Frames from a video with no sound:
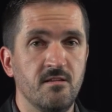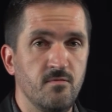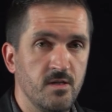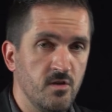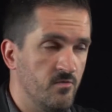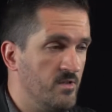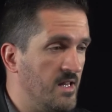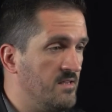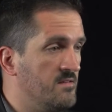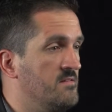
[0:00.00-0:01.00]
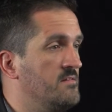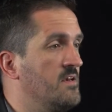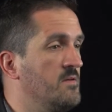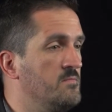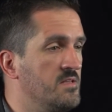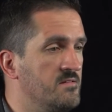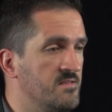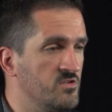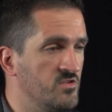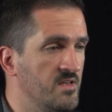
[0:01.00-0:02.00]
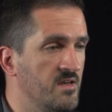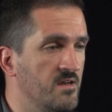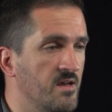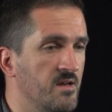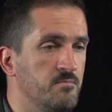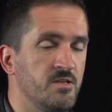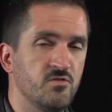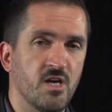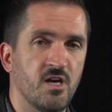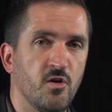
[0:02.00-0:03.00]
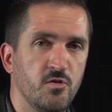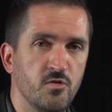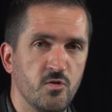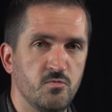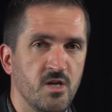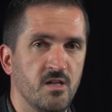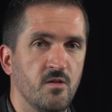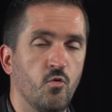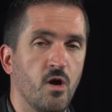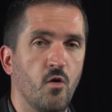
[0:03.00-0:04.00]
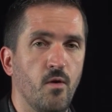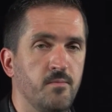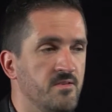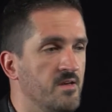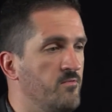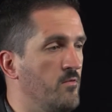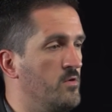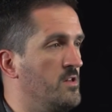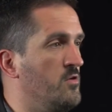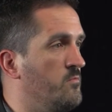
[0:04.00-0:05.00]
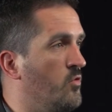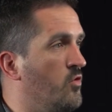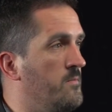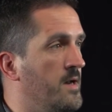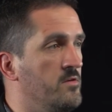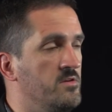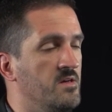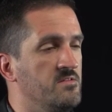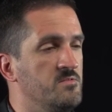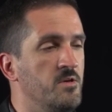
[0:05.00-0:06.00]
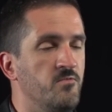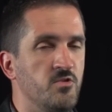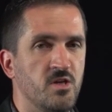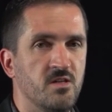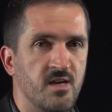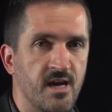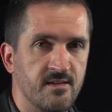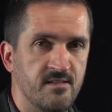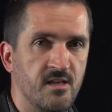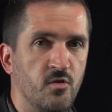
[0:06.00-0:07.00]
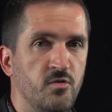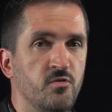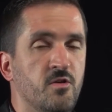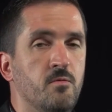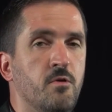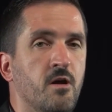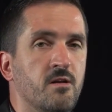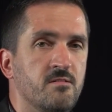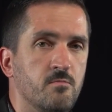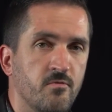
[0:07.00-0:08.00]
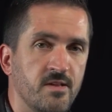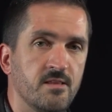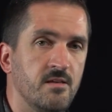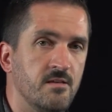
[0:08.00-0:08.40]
this video, if you liked this little session here, please check out our YouTube channel or our website if you want to learn more about spear phishing attacks and how you use our products to prevent